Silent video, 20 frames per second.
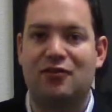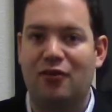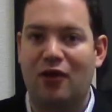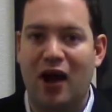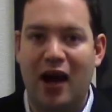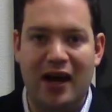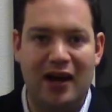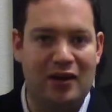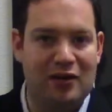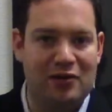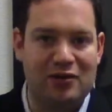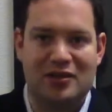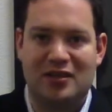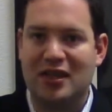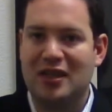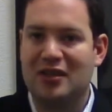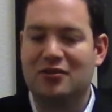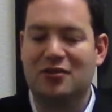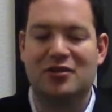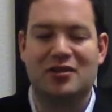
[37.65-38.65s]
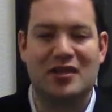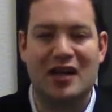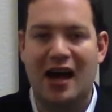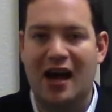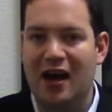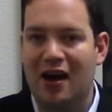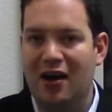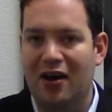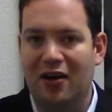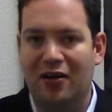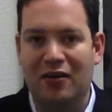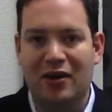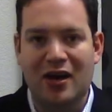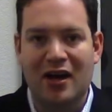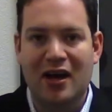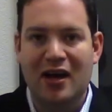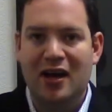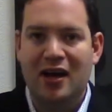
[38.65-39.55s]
varietals, Tinto Sal,